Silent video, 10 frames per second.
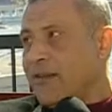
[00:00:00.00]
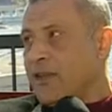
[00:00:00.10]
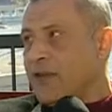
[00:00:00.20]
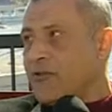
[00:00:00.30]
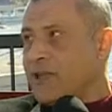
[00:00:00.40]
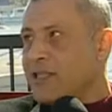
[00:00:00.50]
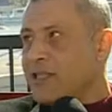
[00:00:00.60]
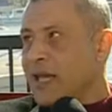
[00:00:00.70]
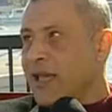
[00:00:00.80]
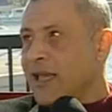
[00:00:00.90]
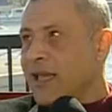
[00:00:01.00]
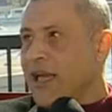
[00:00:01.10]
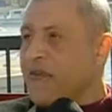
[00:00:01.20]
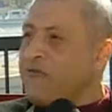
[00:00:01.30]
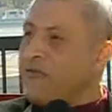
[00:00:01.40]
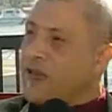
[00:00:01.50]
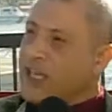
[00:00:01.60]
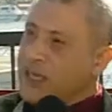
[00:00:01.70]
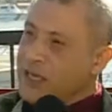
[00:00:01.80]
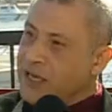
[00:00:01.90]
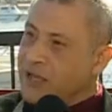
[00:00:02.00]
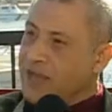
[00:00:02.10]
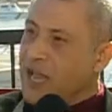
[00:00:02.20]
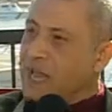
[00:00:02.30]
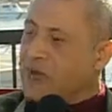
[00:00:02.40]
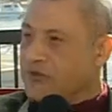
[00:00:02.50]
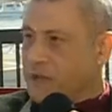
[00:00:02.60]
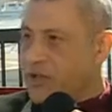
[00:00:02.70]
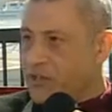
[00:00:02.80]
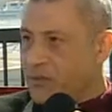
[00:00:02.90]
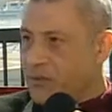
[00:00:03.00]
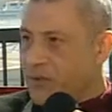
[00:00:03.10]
it's like a free type of tourism.